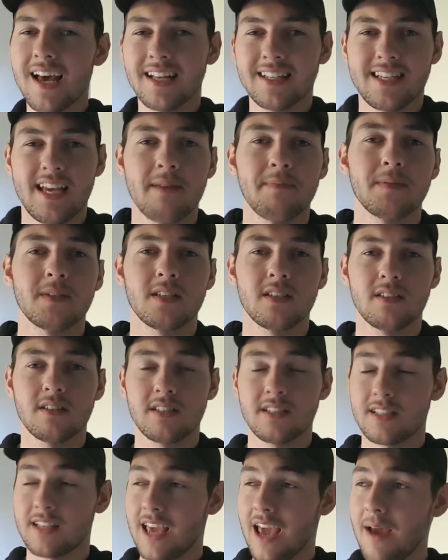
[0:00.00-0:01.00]

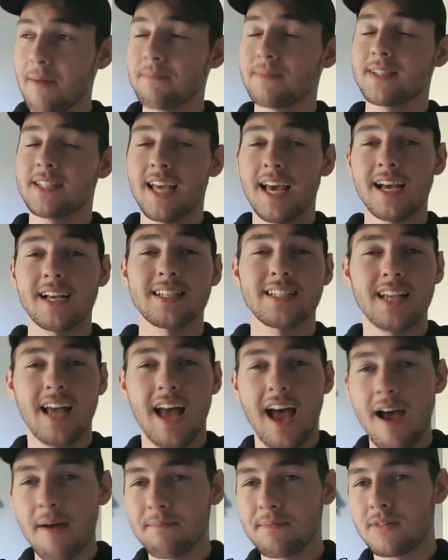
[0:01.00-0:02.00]
Kept Tex
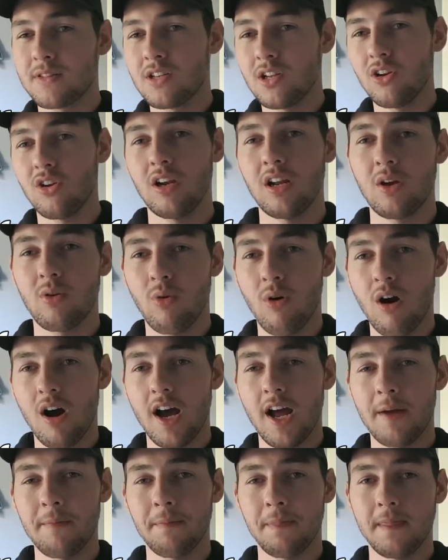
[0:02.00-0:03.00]
absolutely
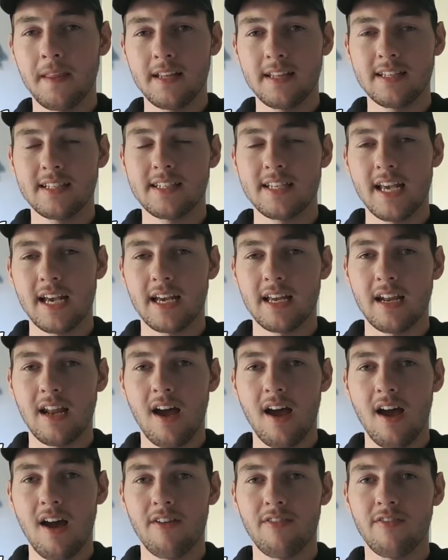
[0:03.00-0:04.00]
quiet in the second
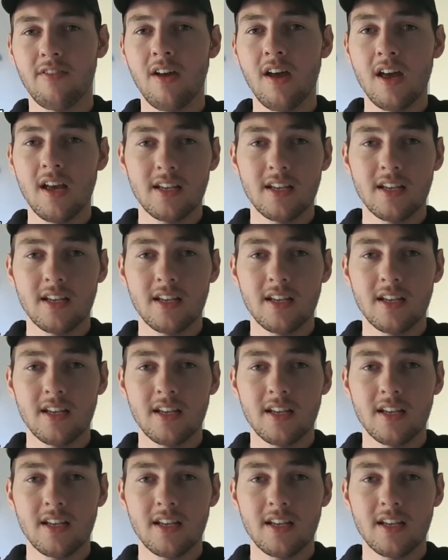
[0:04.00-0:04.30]
half.